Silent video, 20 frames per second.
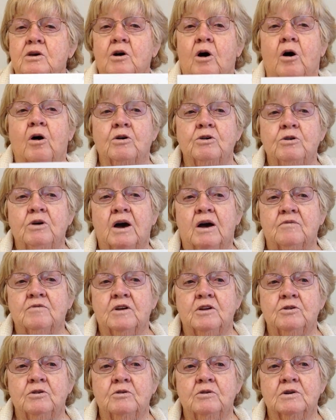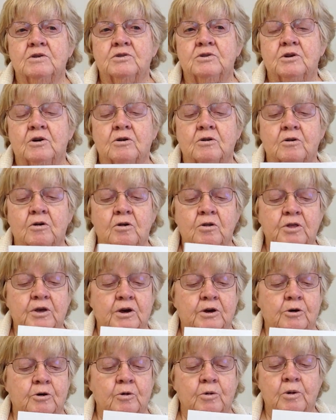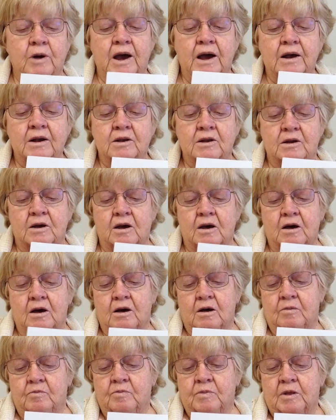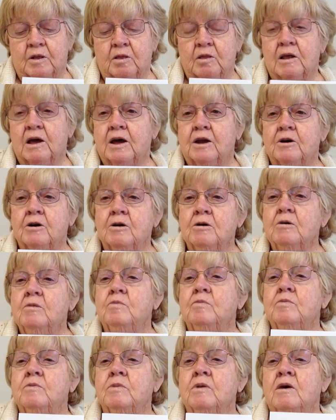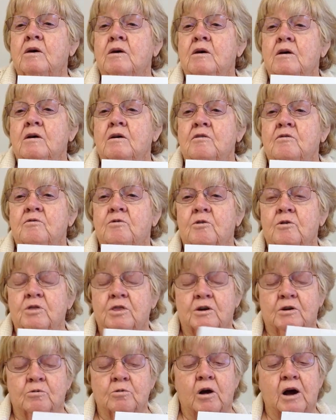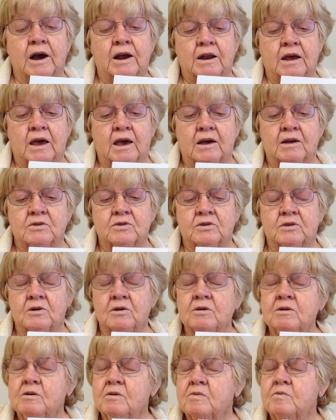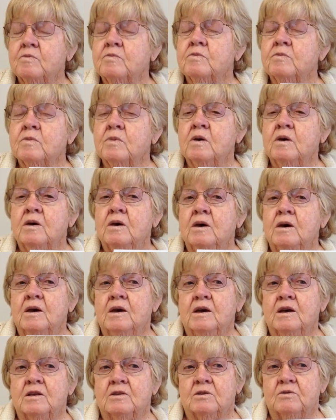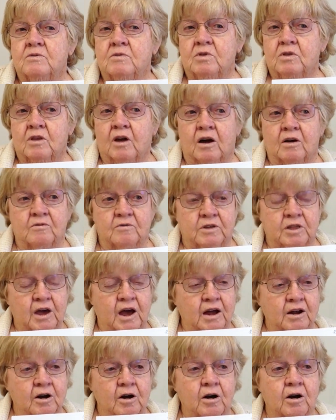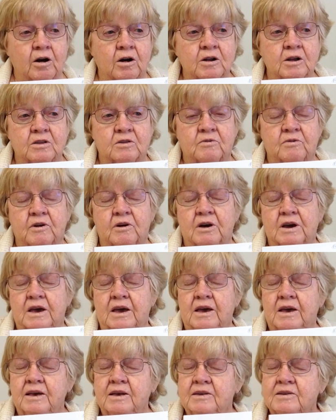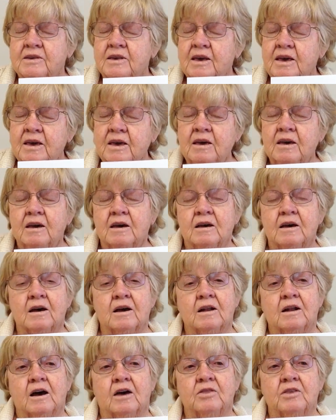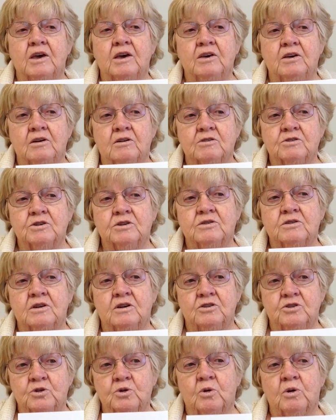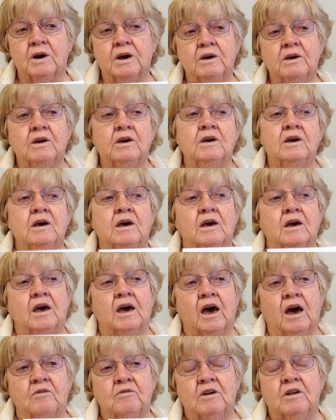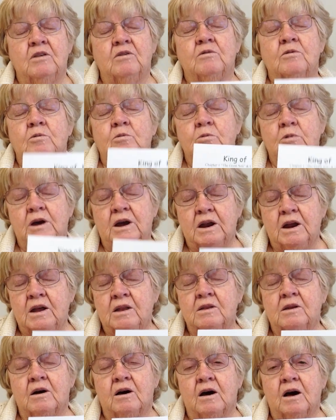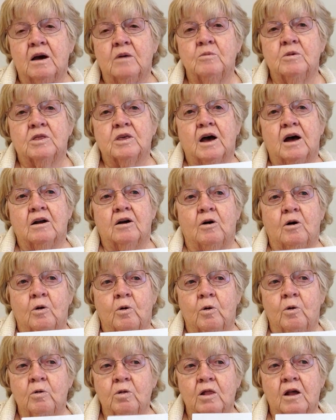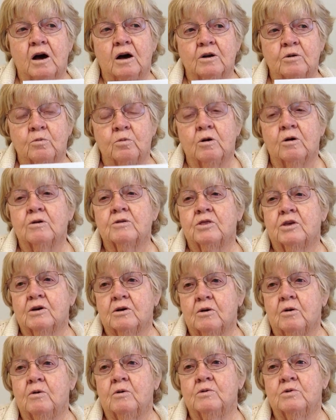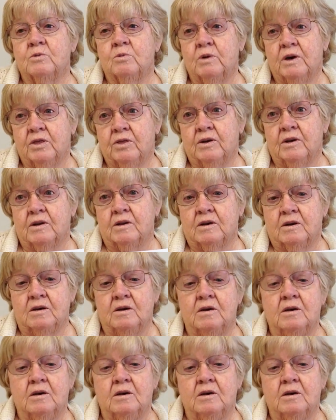All you have to do is circle the correct letter for the right answer. It's not that hard. It's very easy. And I think you'll just enjoy having reading time without a whole lot of work that goes with it.